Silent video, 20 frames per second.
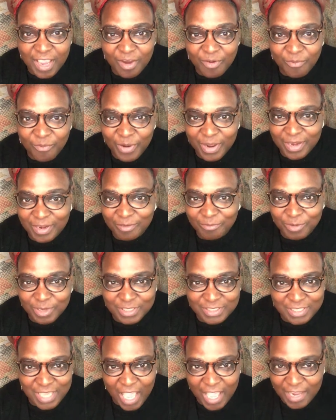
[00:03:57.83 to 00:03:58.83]
when it
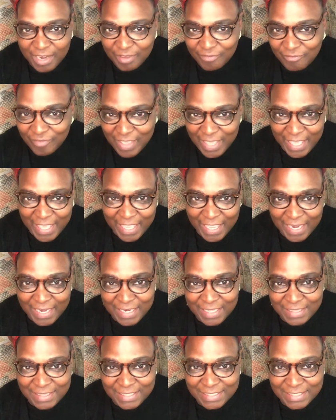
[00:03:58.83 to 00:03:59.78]
was kind of in the